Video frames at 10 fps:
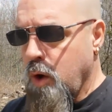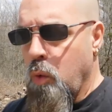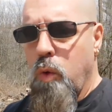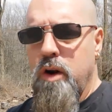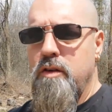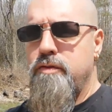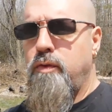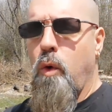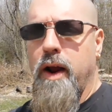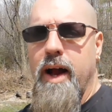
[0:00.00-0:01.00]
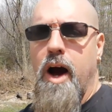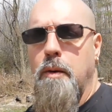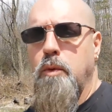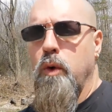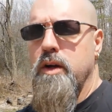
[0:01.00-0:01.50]
One in four
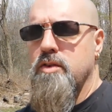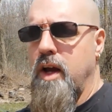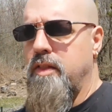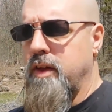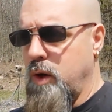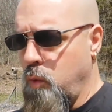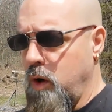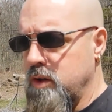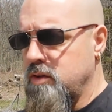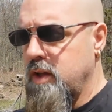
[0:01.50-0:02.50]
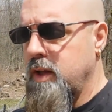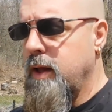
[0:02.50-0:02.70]
cowboys, I think it was,